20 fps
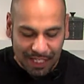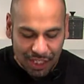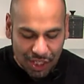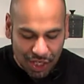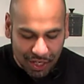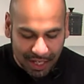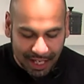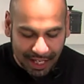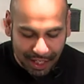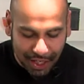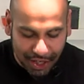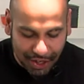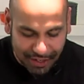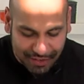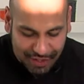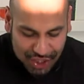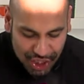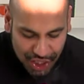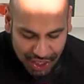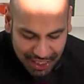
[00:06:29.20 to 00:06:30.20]
it's looking kind
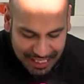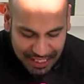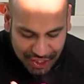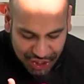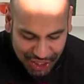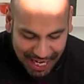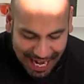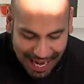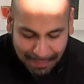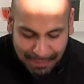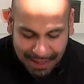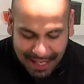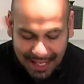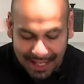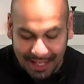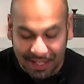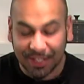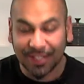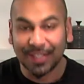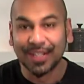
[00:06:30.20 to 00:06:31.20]
of slightly
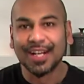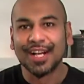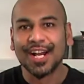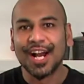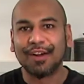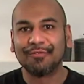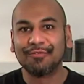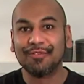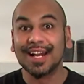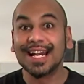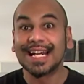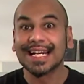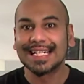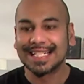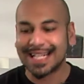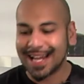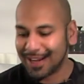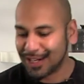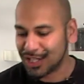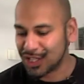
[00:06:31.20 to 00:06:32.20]
jammy and really
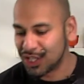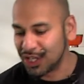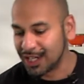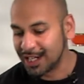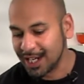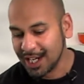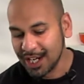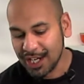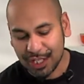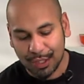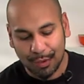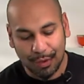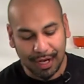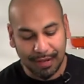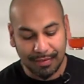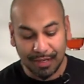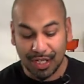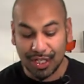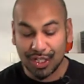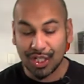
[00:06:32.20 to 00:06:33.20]
textured. So what
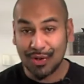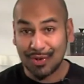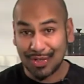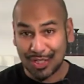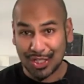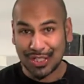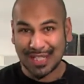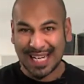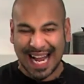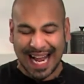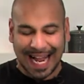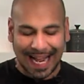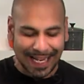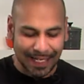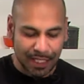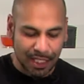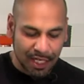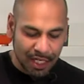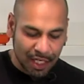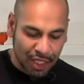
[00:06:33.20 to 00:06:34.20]
I'm going to do is just
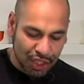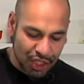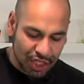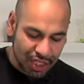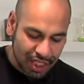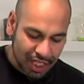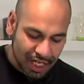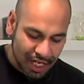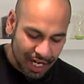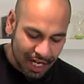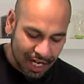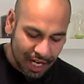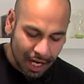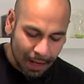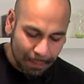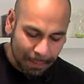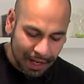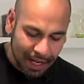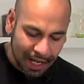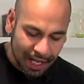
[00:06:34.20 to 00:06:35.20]
add just a
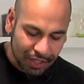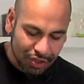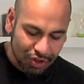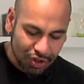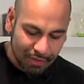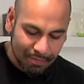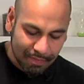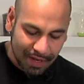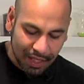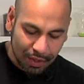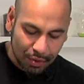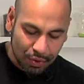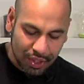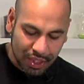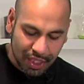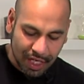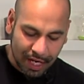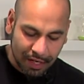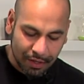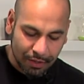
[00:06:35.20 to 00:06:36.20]
couple of 100 ml or
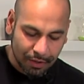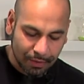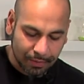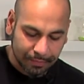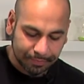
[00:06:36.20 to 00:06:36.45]
so